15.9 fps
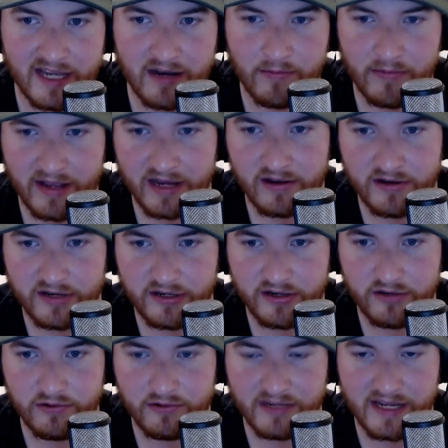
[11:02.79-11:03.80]
I'm back on a
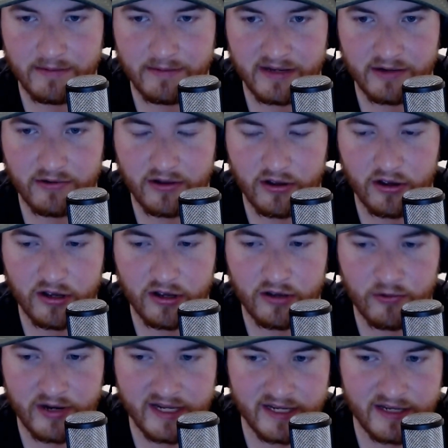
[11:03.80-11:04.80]
new gaming
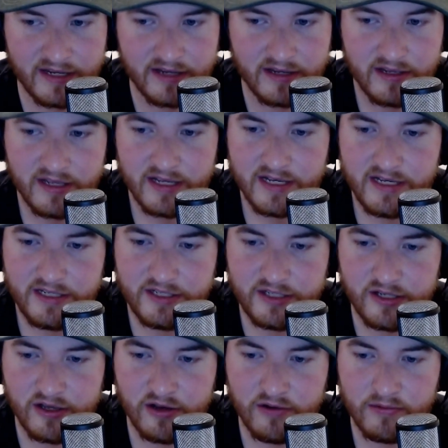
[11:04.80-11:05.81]
rig,
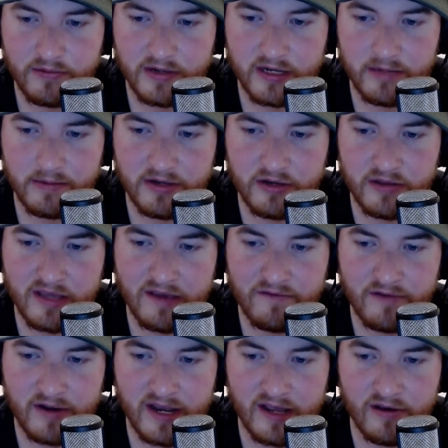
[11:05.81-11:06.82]
so gonna be doing that for
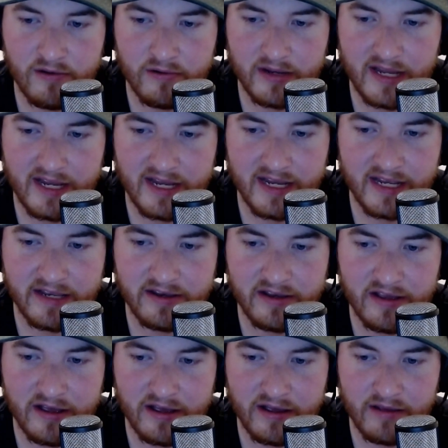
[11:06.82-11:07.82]
now, and
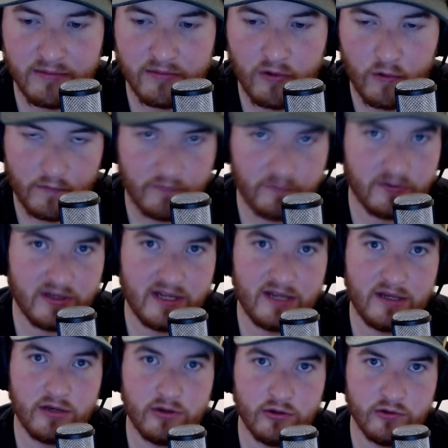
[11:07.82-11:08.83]
hopefully
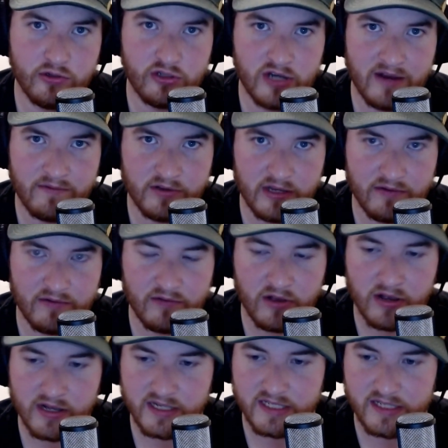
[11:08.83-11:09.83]
new traveling
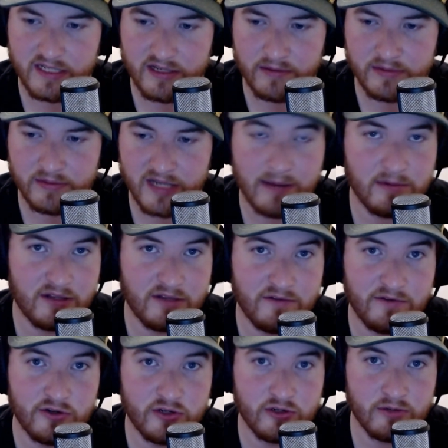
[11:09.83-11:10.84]
vlogs sometime in the
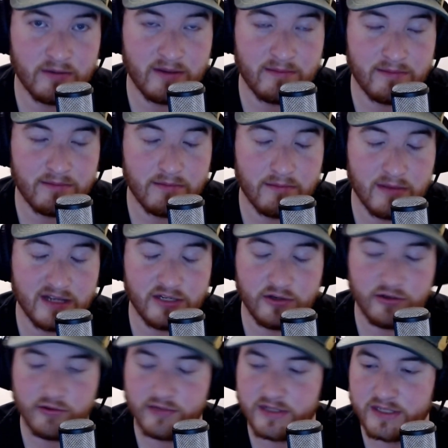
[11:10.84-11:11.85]
future, my
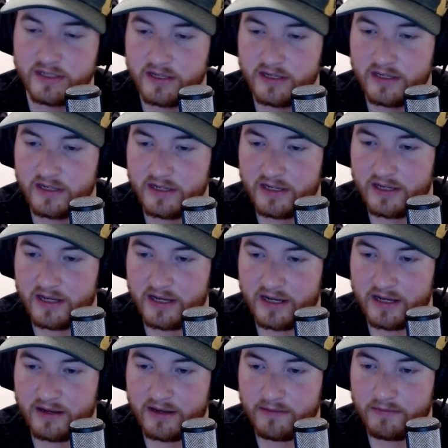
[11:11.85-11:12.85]
dudes.
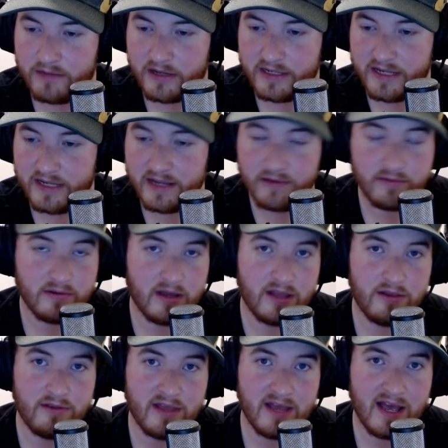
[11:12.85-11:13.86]
But yeah, other
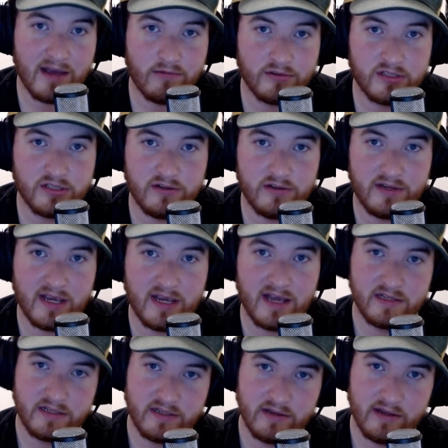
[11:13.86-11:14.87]
than that, I will see you
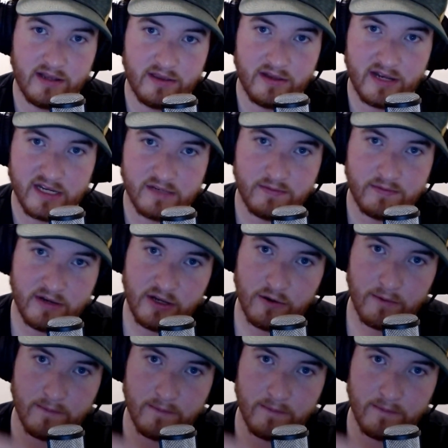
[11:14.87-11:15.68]
guys in the next video.